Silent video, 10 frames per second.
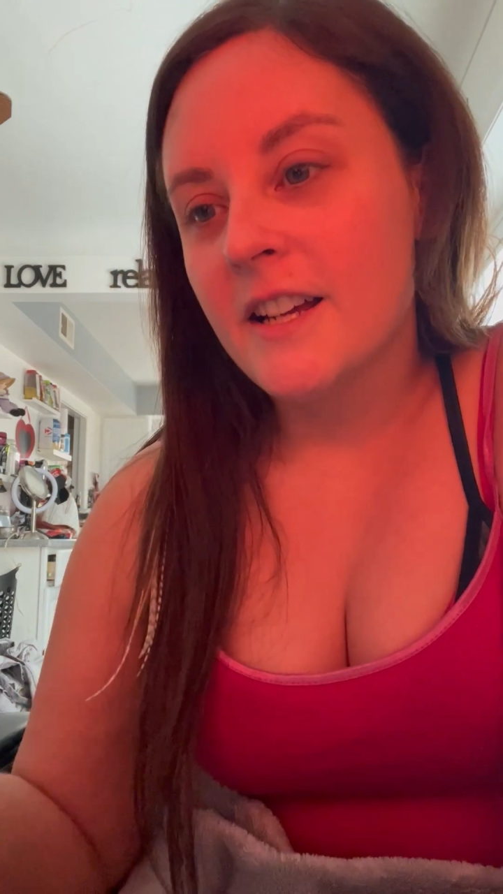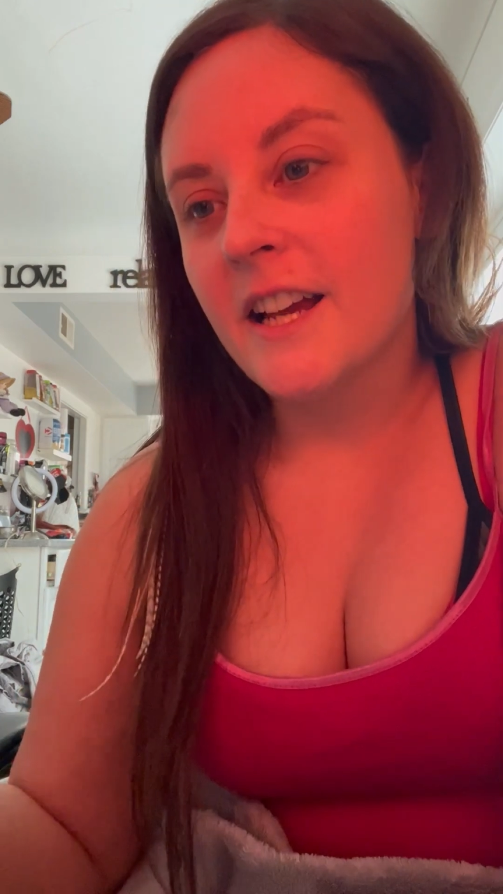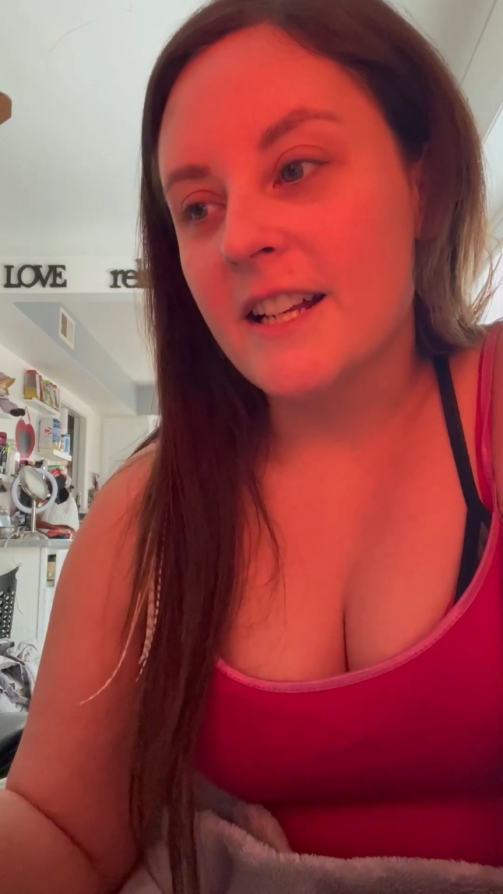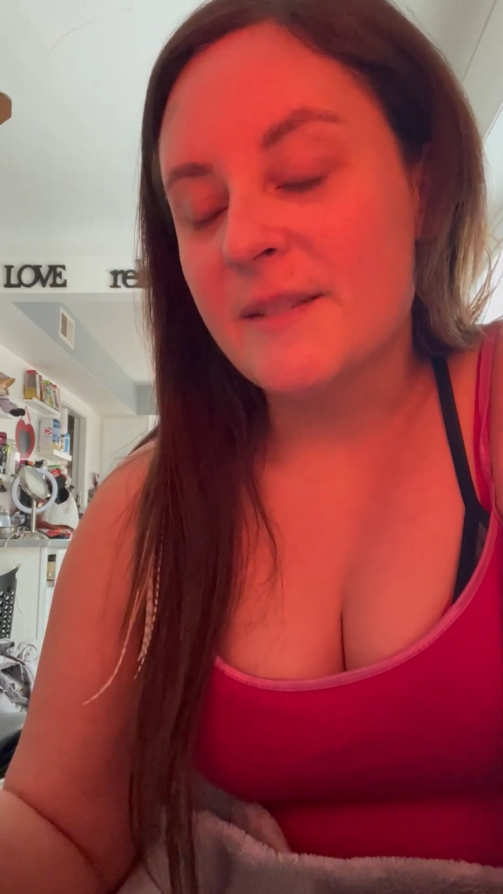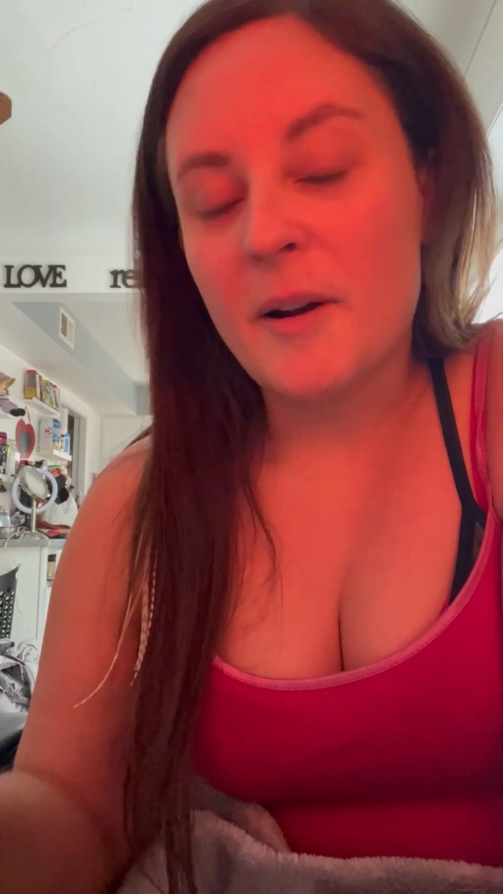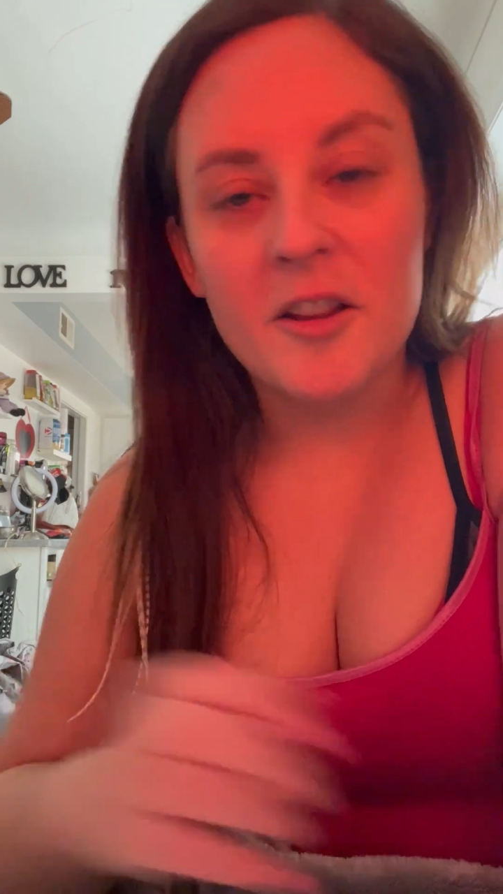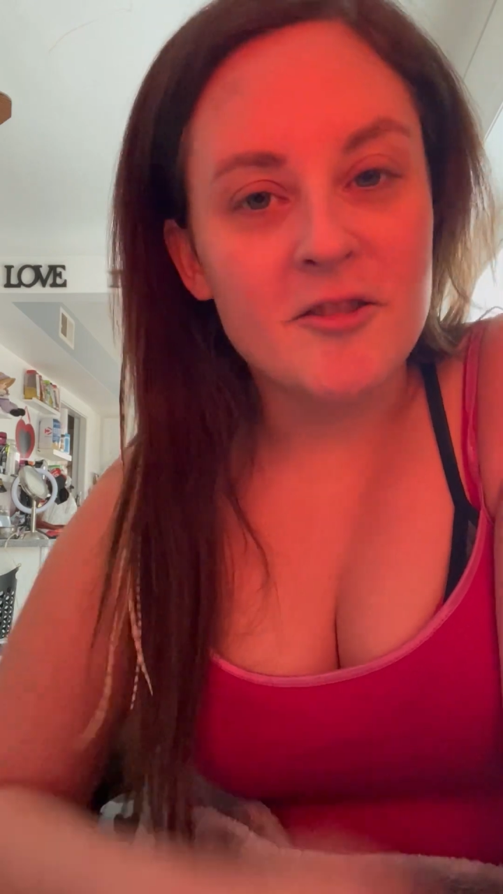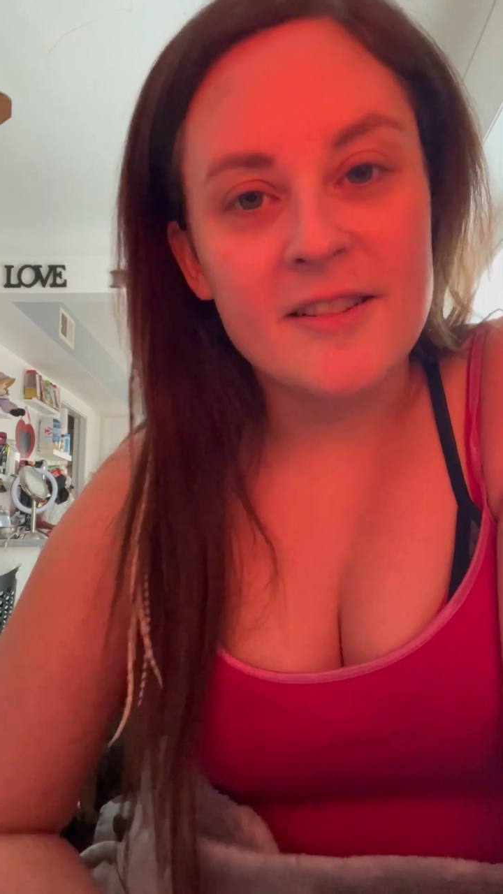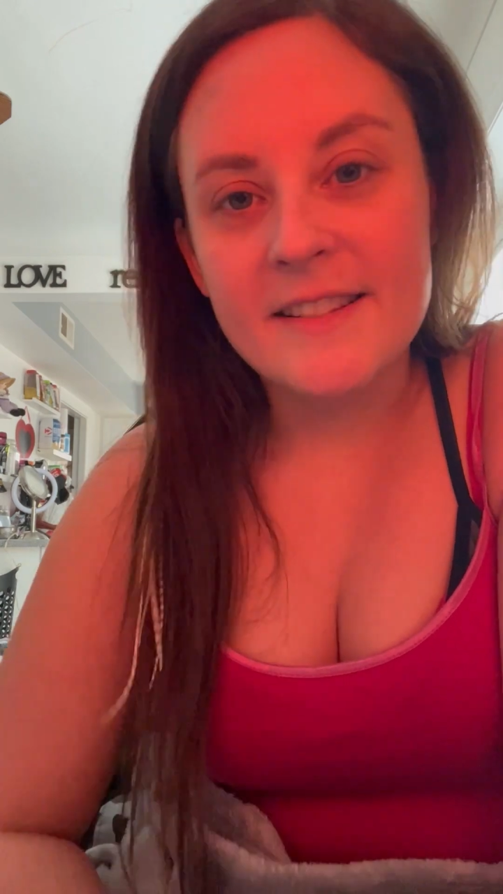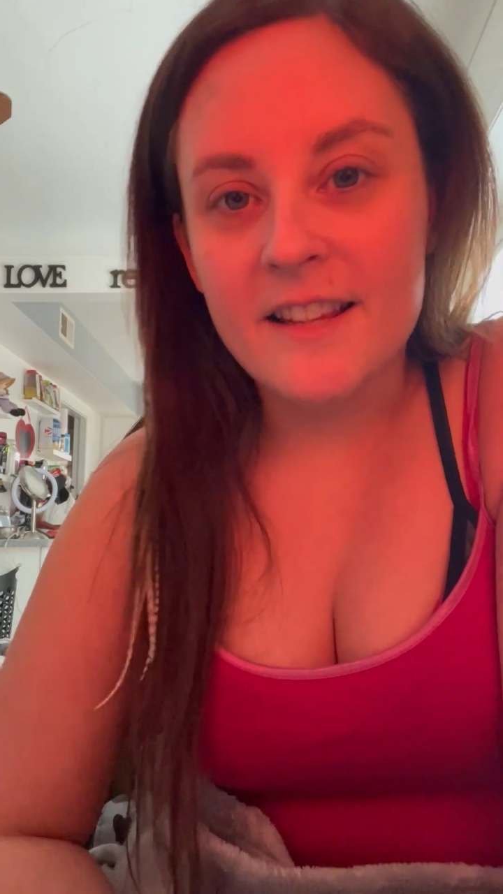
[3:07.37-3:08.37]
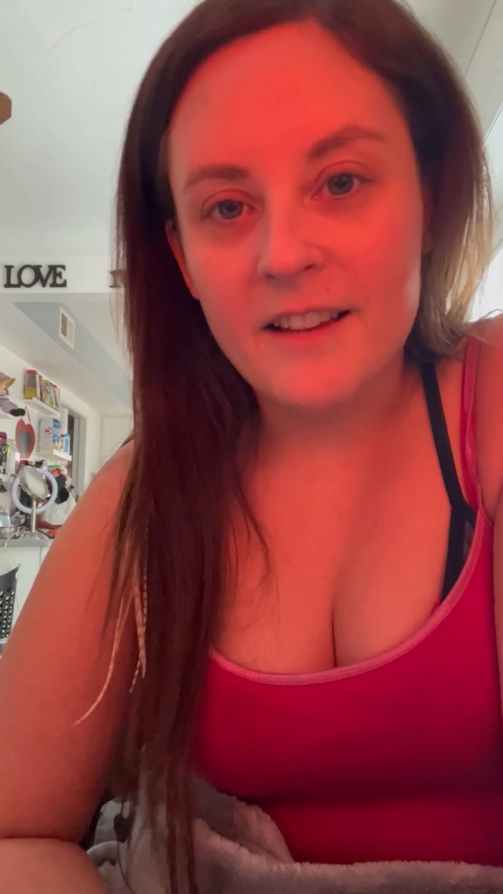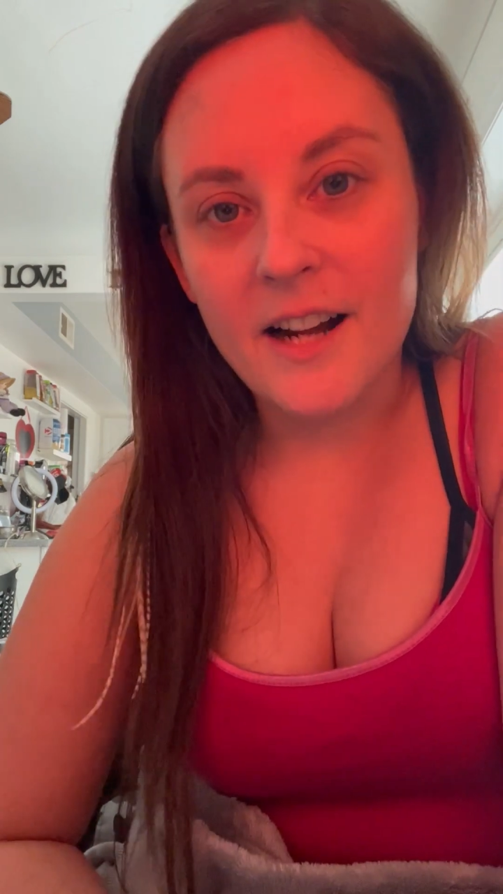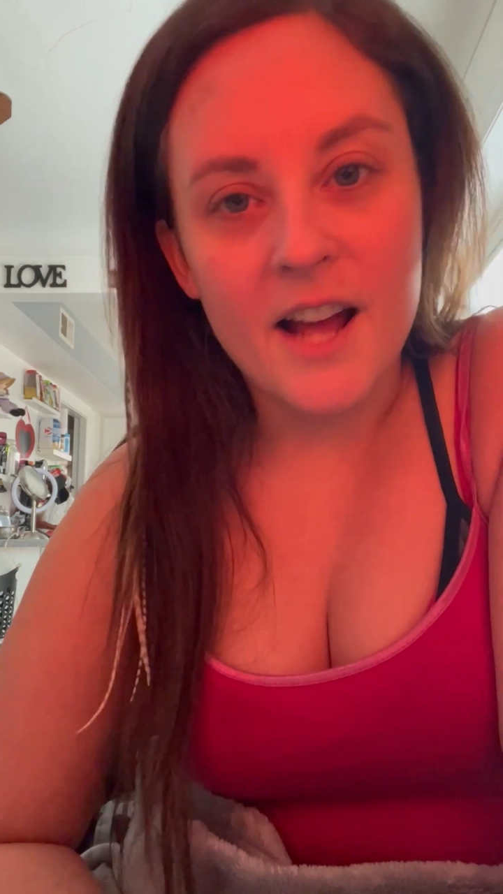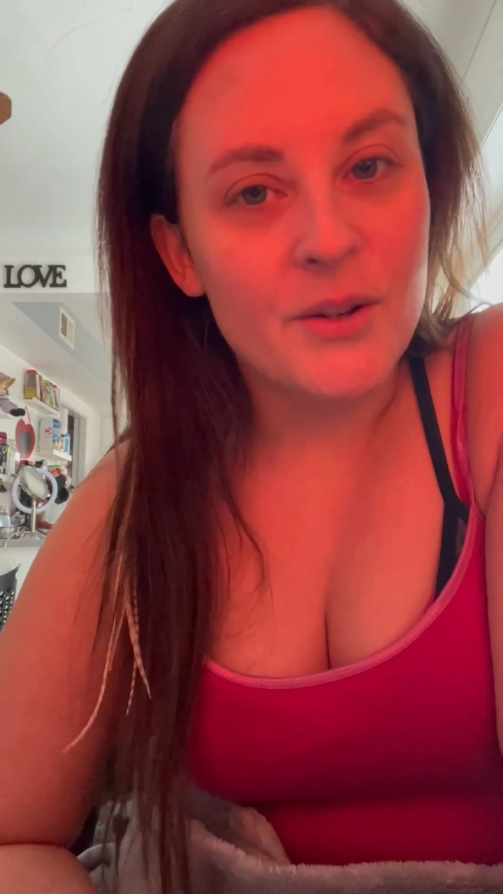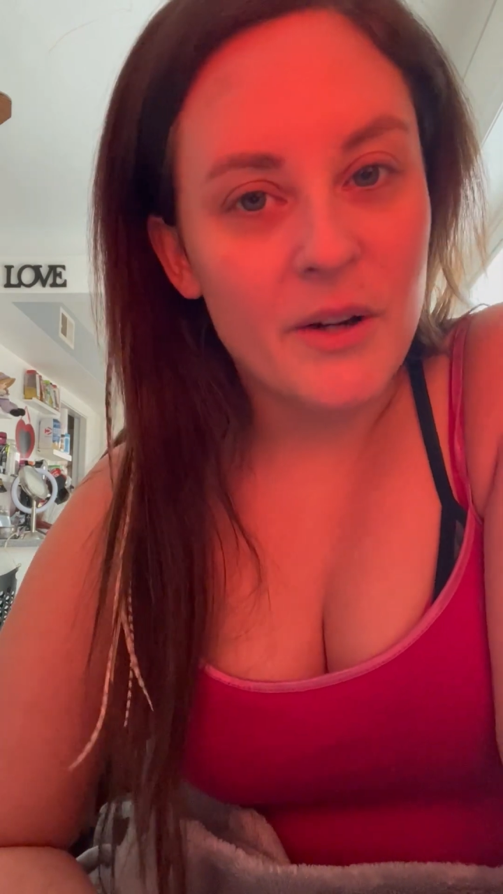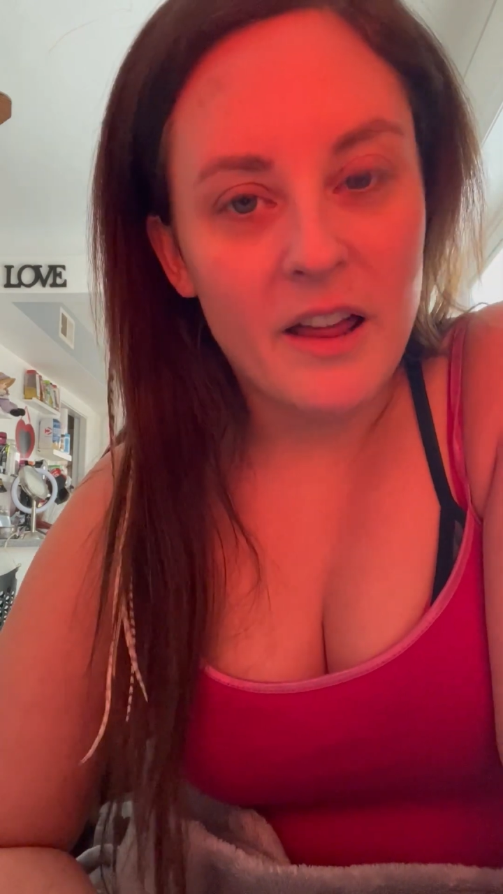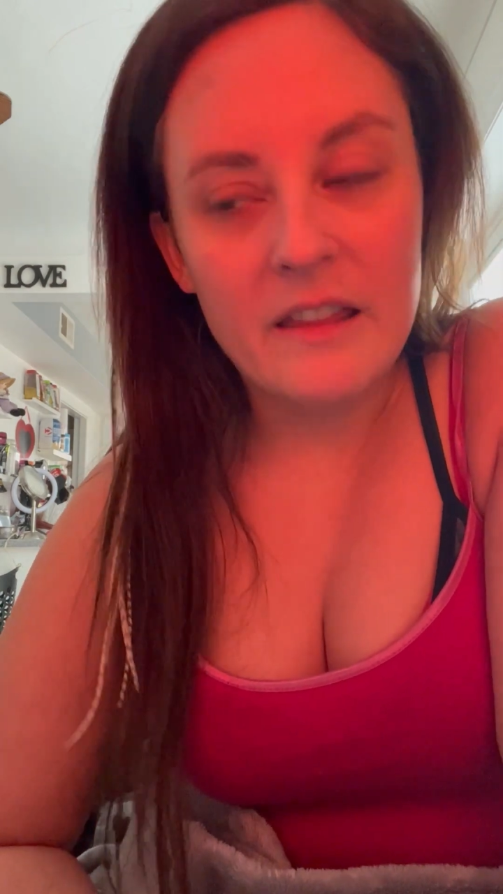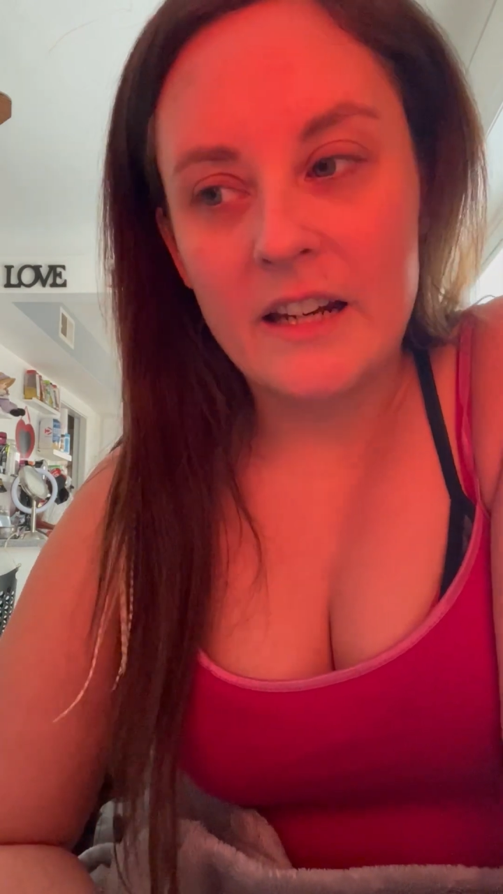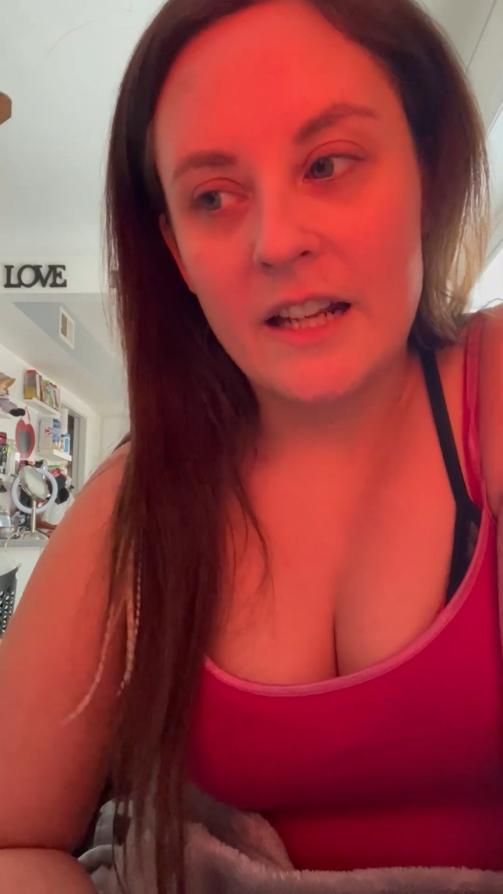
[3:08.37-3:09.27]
And it's better than just sitting there not doing nothing